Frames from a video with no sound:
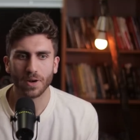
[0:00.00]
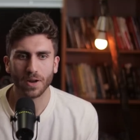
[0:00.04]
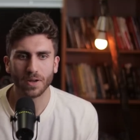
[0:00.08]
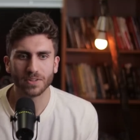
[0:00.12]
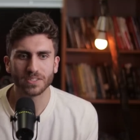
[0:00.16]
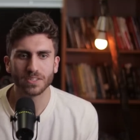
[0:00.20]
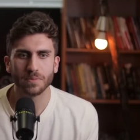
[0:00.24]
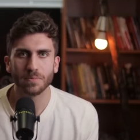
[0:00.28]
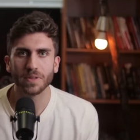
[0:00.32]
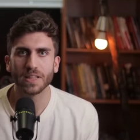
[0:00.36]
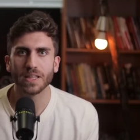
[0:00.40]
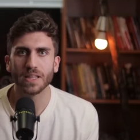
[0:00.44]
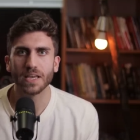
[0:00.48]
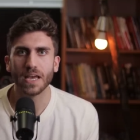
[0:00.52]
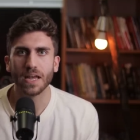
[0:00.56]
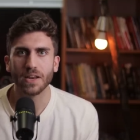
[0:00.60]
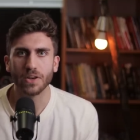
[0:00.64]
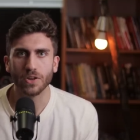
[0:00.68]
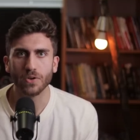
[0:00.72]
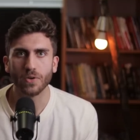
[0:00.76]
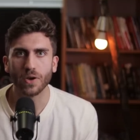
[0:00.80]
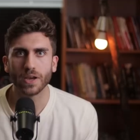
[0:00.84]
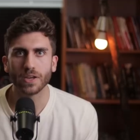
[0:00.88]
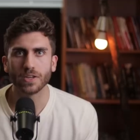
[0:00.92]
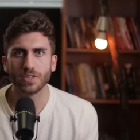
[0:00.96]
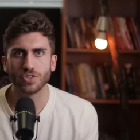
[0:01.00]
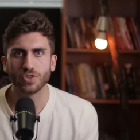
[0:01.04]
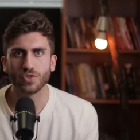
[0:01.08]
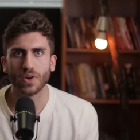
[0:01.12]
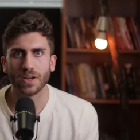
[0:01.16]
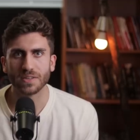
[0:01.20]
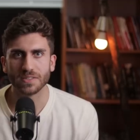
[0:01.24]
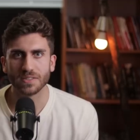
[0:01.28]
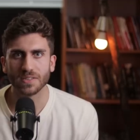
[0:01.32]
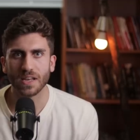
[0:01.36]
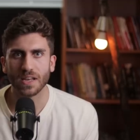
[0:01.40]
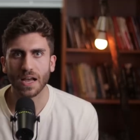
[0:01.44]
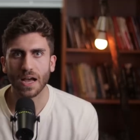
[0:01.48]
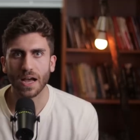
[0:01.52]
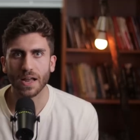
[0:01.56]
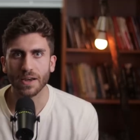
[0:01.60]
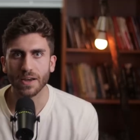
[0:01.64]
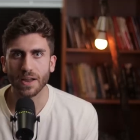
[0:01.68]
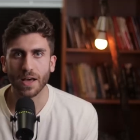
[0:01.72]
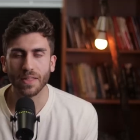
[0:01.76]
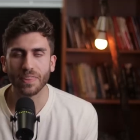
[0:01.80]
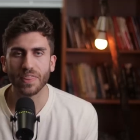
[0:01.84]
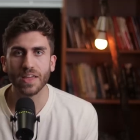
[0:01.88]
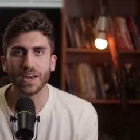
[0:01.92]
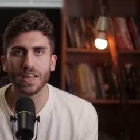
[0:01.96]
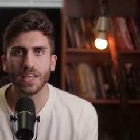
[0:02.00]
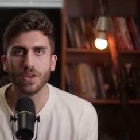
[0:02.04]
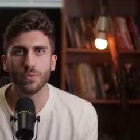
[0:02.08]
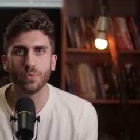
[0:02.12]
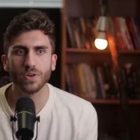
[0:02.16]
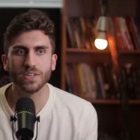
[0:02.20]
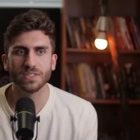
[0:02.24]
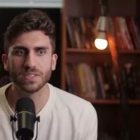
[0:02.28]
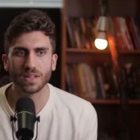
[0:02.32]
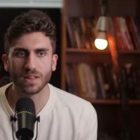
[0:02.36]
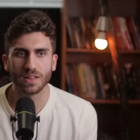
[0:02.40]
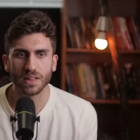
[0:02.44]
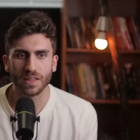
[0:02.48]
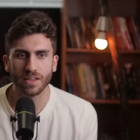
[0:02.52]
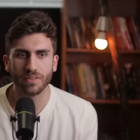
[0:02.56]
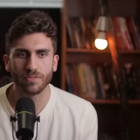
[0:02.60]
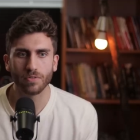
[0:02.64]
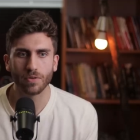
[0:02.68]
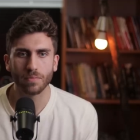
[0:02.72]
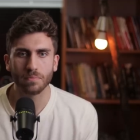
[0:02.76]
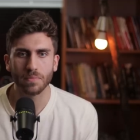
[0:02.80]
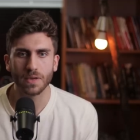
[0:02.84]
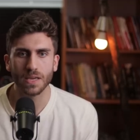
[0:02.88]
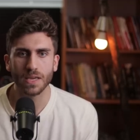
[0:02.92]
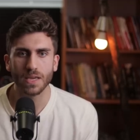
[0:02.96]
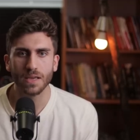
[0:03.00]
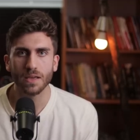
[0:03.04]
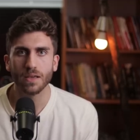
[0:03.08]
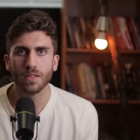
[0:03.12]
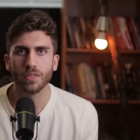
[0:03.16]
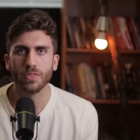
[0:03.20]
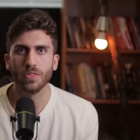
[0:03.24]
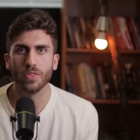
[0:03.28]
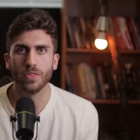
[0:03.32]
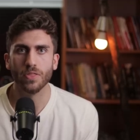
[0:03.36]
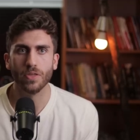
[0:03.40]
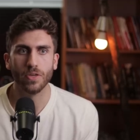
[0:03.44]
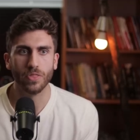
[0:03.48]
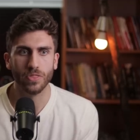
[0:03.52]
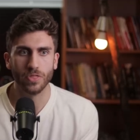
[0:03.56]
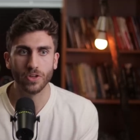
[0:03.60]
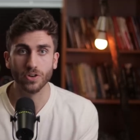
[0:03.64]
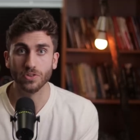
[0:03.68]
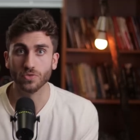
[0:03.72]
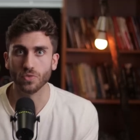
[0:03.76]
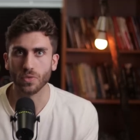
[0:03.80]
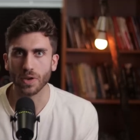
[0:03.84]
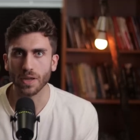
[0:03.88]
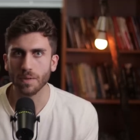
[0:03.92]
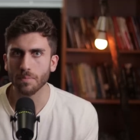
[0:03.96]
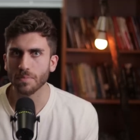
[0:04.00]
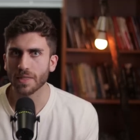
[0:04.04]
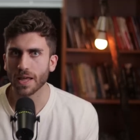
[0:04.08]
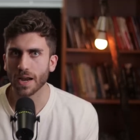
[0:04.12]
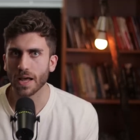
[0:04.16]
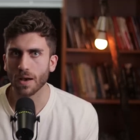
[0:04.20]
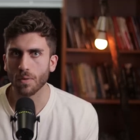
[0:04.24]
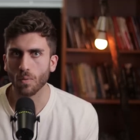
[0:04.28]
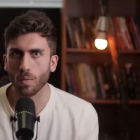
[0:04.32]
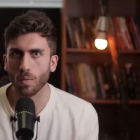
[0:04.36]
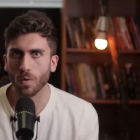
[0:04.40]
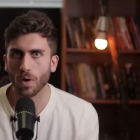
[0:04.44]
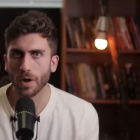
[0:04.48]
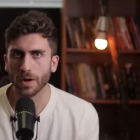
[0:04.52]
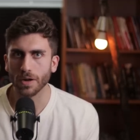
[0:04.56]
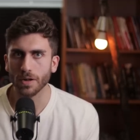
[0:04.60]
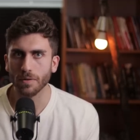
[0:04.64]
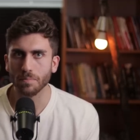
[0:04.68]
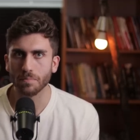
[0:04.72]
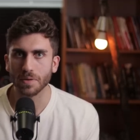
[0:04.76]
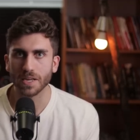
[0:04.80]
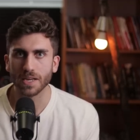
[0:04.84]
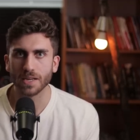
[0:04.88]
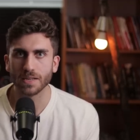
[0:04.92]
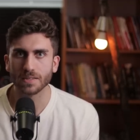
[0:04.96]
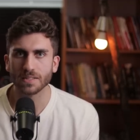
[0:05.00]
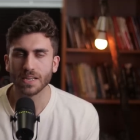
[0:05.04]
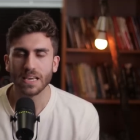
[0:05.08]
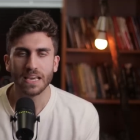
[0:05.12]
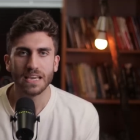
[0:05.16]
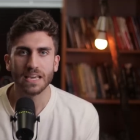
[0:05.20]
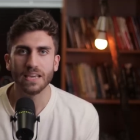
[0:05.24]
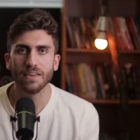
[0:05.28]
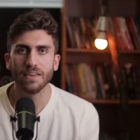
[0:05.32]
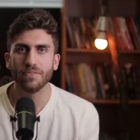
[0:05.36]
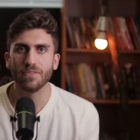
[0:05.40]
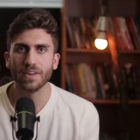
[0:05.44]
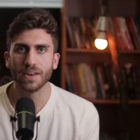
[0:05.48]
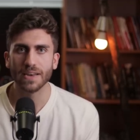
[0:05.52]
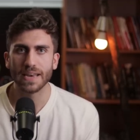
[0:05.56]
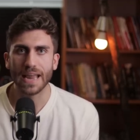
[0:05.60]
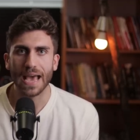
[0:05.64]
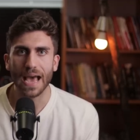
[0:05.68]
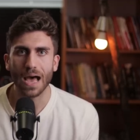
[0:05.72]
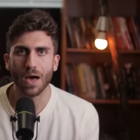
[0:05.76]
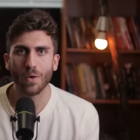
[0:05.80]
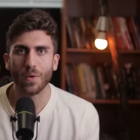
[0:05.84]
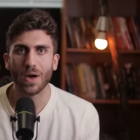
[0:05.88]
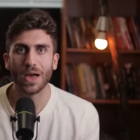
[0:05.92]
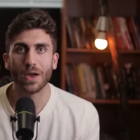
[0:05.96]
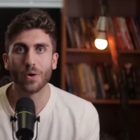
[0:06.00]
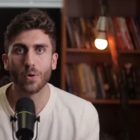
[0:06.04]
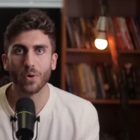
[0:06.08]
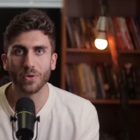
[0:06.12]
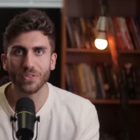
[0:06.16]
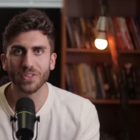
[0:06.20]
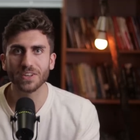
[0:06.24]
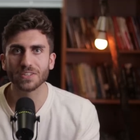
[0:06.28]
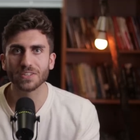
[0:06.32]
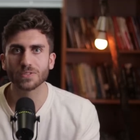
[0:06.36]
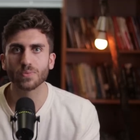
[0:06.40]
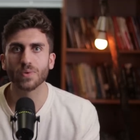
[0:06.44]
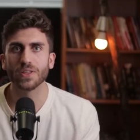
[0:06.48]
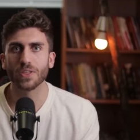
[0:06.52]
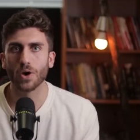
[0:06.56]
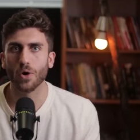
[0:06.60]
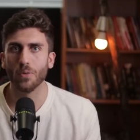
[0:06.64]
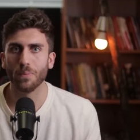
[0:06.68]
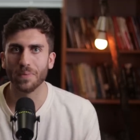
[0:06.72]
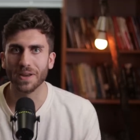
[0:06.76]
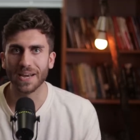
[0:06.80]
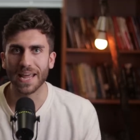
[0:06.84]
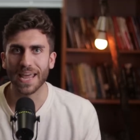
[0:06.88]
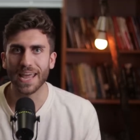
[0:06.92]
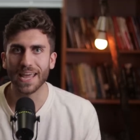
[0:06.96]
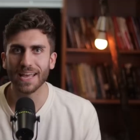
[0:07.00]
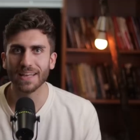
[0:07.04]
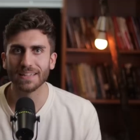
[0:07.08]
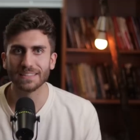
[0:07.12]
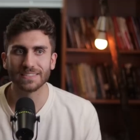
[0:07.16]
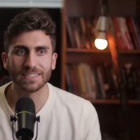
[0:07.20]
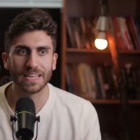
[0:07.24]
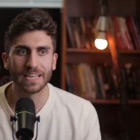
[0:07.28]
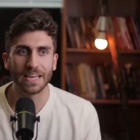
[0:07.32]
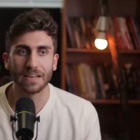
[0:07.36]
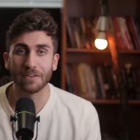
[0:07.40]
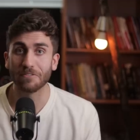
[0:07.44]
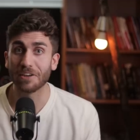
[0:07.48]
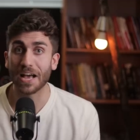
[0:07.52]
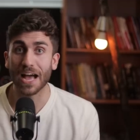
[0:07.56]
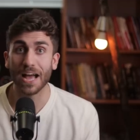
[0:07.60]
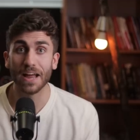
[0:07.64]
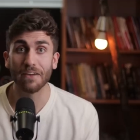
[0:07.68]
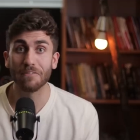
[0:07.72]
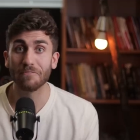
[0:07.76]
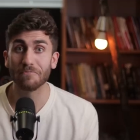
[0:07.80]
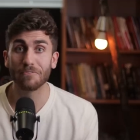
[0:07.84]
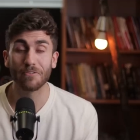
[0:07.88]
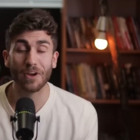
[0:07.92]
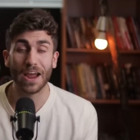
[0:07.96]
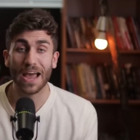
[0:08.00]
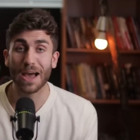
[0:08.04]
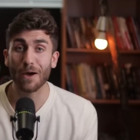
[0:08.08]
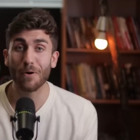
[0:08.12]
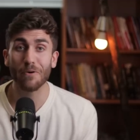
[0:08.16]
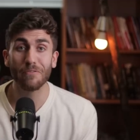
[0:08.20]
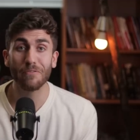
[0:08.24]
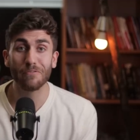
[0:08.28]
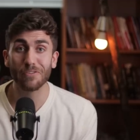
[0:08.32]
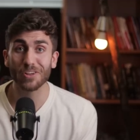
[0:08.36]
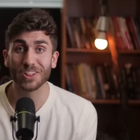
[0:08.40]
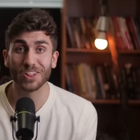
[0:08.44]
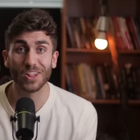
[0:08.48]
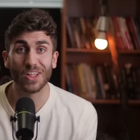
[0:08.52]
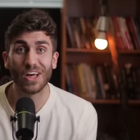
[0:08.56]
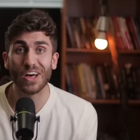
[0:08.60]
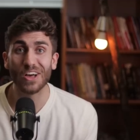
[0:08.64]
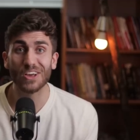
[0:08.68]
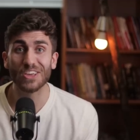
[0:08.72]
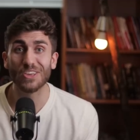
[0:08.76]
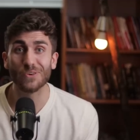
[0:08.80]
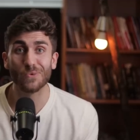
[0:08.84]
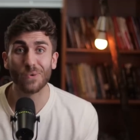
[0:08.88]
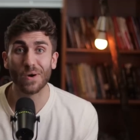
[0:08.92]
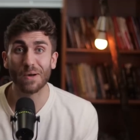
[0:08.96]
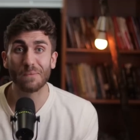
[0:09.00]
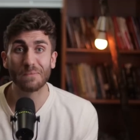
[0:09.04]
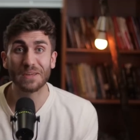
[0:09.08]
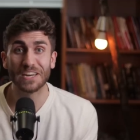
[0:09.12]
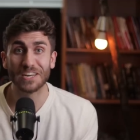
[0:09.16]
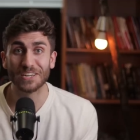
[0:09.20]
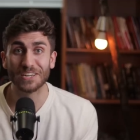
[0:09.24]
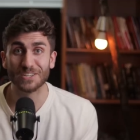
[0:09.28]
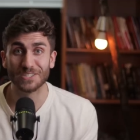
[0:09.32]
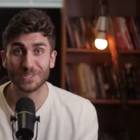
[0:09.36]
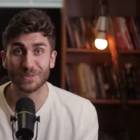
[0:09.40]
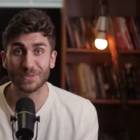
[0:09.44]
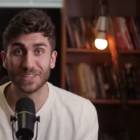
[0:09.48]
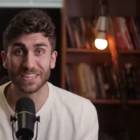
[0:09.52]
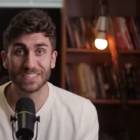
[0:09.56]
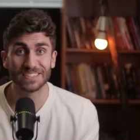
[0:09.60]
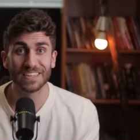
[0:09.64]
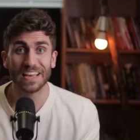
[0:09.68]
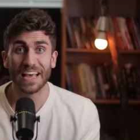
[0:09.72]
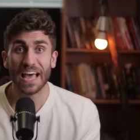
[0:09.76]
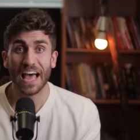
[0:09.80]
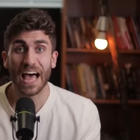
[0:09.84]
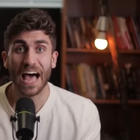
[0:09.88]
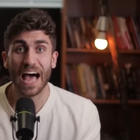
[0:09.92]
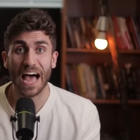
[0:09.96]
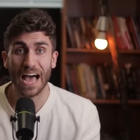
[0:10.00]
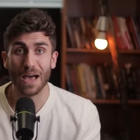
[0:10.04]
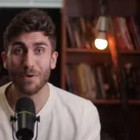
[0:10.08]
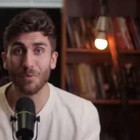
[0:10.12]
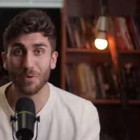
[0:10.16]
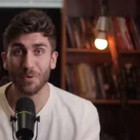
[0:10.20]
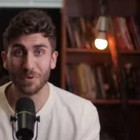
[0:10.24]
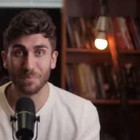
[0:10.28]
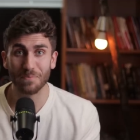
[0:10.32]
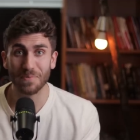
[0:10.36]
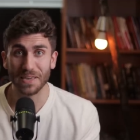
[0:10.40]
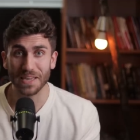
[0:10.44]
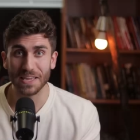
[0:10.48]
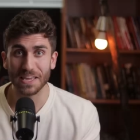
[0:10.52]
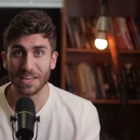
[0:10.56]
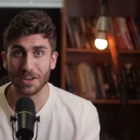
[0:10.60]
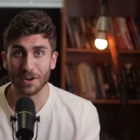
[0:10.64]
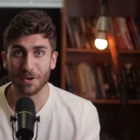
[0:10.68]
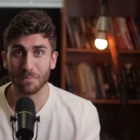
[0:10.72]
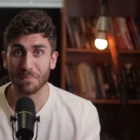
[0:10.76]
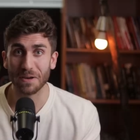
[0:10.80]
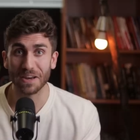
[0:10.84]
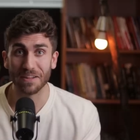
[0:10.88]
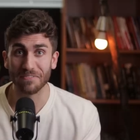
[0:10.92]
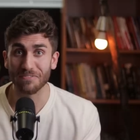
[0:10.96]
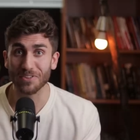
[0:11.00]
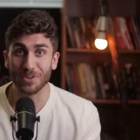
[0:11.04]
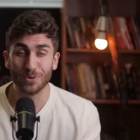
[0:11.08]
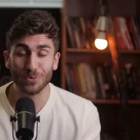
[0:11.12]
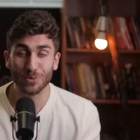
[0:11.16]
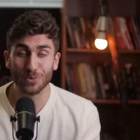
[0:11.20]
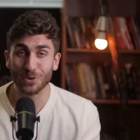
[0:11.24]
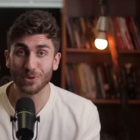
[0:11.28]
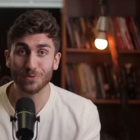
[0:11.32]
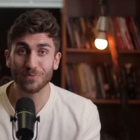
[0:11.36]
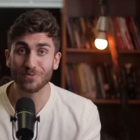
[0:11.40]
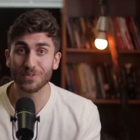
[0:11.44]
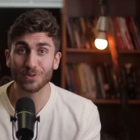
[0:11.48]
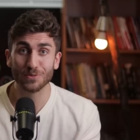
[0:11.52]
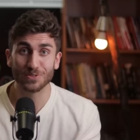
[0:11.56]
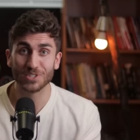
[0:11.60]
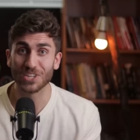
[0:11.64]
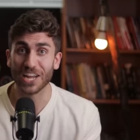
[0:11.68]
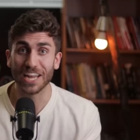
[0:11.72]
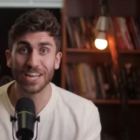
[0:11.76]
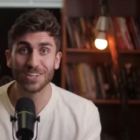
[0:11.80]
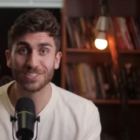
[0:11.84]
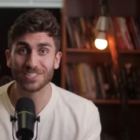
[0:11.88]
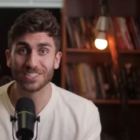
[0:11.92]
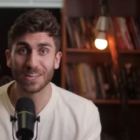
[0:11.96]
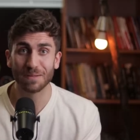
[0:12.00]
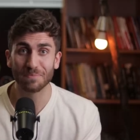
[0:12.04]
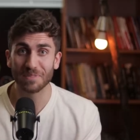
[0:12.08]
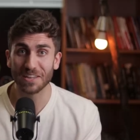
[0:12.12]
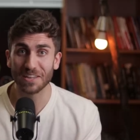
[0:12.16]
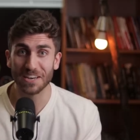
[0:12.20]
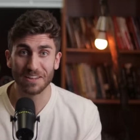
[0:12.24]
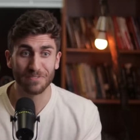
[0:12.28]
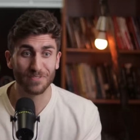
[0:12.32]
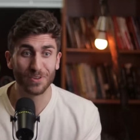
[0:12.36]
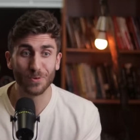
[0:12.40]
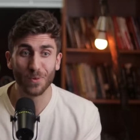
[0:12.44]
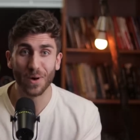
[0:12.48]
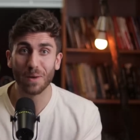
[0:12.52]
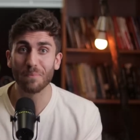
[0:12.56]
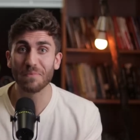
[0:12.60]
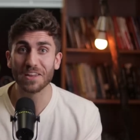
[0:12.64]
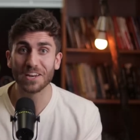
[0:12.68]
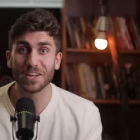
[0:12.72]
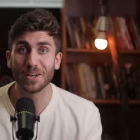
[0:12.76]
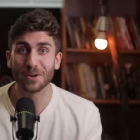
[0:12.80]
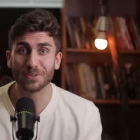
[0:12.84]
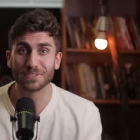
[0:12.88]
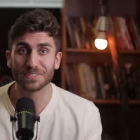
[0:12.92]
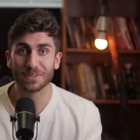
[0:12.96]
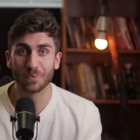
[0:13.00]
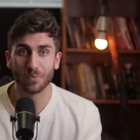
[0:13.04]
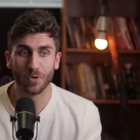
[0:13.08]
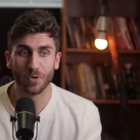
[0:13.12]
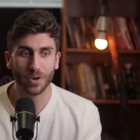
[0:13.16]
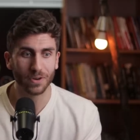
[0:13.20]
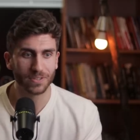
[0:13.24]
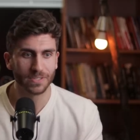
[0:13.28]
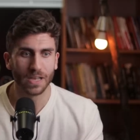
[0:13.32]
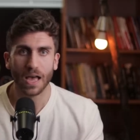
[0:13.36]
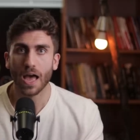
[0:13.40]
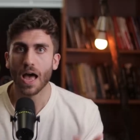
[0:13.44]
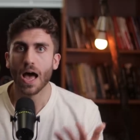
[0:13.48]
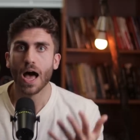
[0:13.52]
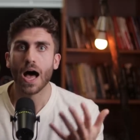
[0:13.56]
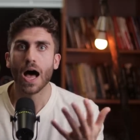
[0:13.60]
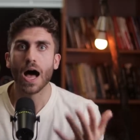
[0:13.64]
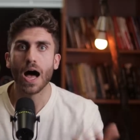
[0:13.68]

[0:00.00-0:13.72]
But ultimately, I knew I could trust God. Not that He would deliver me the, the dream that I wanted, because even now I hold this with open hands, saying, God, for however long you want me to do this, I will be here. But if you if you change something, if you want me to go somewhere else,